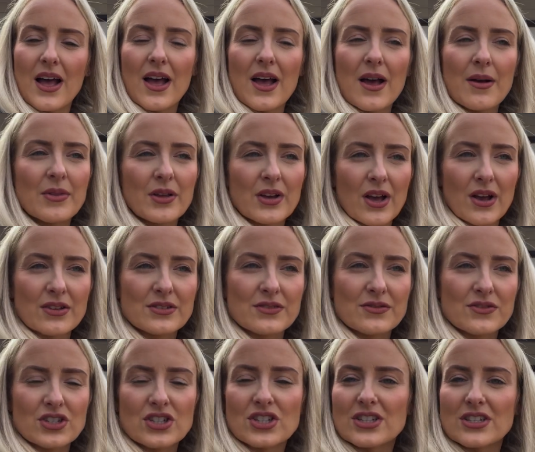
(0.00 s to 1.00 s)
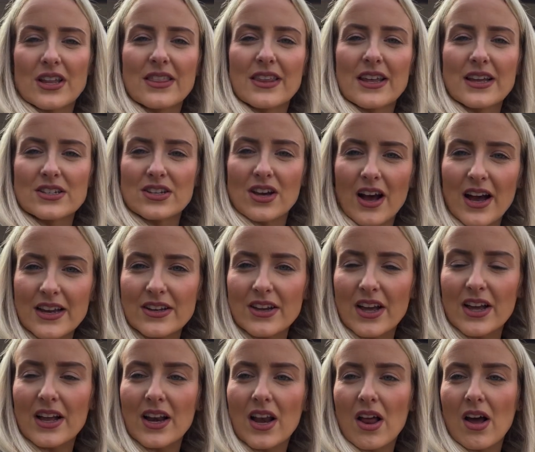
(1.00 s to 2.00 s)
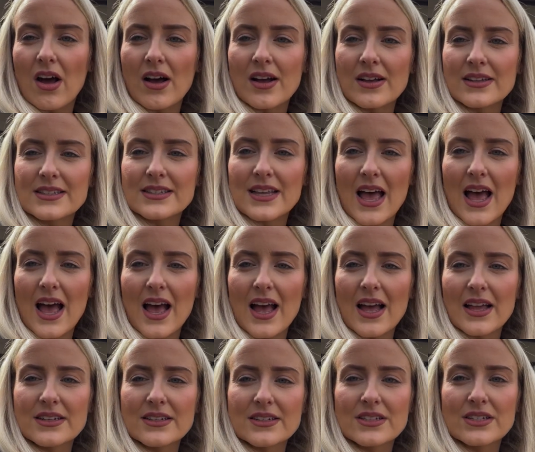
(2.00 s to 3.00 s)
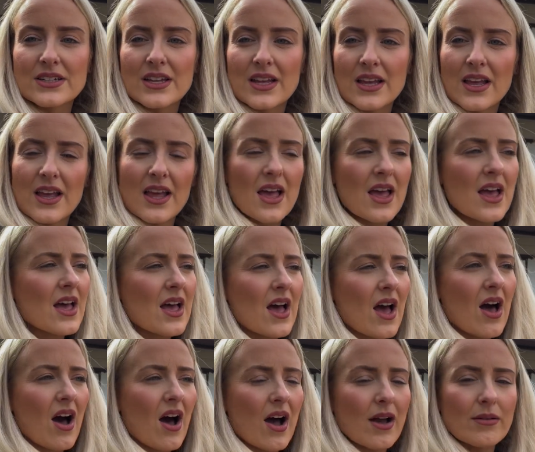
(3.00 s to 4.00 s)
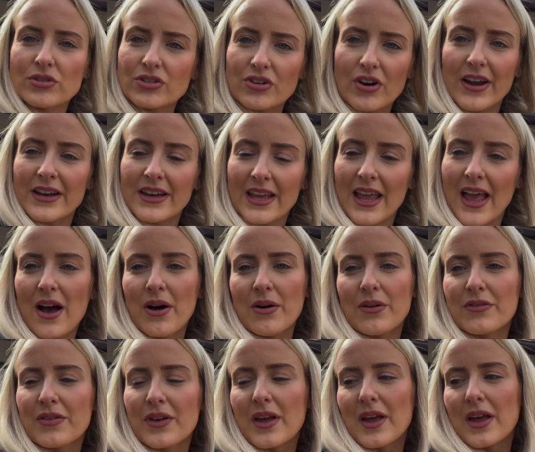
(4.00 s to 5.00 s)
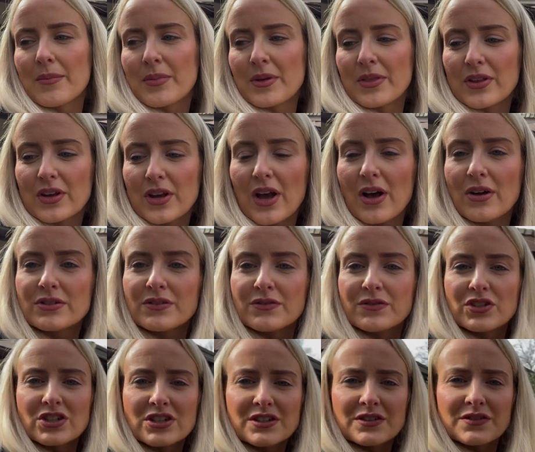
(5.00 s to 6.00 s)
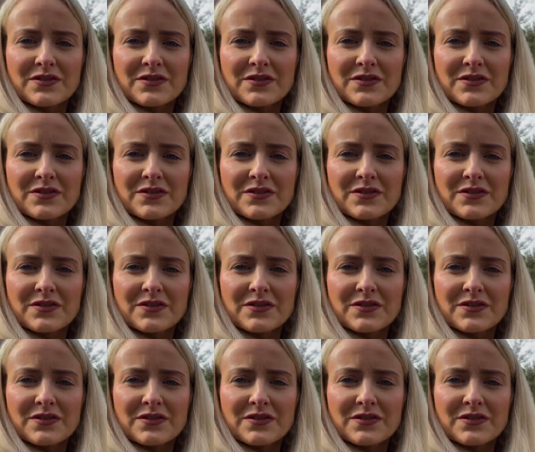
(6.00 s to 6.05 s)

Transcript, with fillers: and the girls have just done their tie-dye class and I'm trying to get out of here, but the girls have just